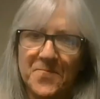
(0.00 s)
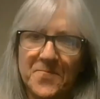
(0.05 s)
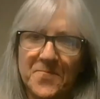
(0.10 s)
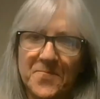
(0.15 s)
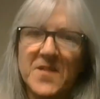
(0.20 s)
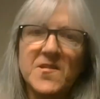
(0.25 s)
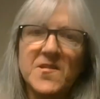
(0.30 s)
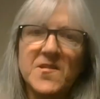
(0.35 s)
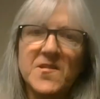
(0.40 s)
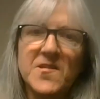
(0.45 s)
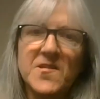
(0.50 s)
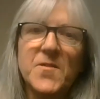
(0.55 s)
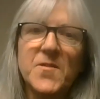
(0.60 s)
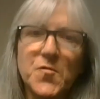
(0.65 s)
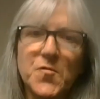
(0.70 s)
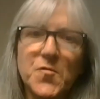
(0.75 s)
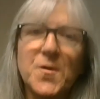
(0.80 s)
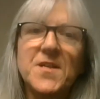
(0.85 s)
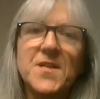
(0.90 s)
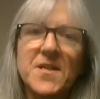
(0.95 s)
that's
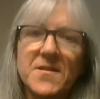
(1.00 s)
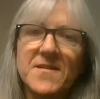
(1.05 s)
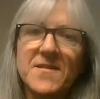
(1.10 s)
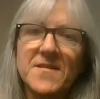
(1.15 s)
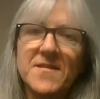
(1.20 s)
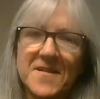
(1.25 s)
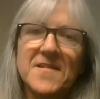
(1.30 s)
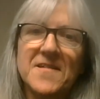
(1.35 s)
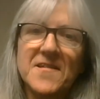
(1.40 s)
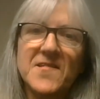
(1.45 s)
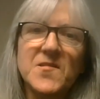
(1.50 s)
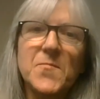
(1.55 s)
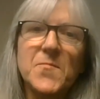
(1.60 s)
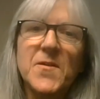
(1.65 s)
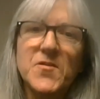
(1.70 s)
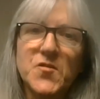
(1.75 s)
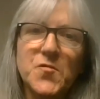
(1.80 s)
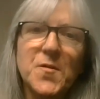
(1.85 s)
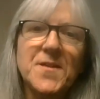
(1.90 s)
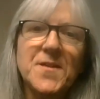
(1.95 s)
about
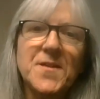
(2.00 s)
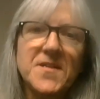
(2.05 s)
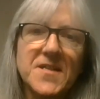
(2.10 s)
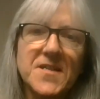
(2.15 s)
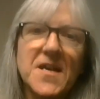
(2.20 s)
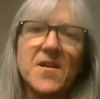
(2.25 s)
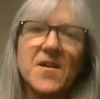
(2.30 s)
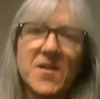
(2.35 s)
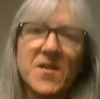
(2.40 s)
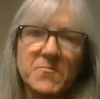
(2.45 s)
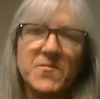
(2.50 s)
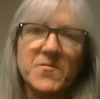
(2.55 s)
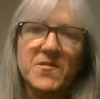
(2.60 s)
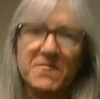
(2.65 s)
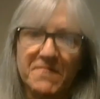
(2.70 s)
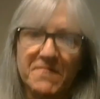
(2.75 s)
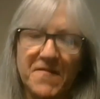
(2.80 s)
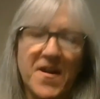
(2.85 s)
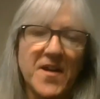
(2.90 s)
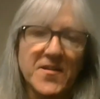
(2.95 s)
20 times
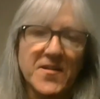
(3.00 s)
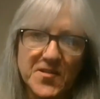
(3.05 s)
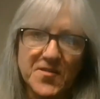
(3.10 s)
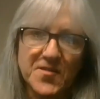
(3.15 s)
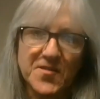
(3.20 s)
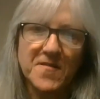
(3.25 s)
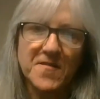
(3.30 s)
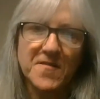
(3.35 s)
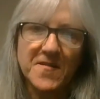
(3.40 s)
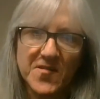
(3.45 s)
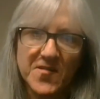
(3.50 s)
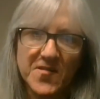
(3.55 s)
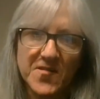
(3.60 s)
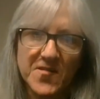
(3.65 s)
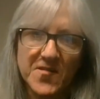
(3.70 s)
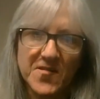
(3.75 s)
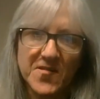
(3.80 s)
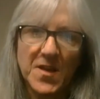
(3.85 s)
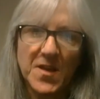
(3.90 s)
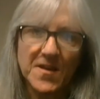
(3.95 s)
faster than the
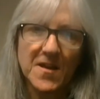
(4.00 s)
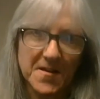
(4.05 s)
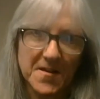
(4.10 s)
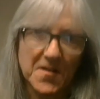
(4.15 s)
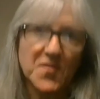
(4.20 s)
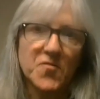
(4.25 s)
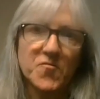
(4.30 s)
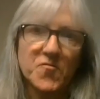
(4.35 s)
speed I get at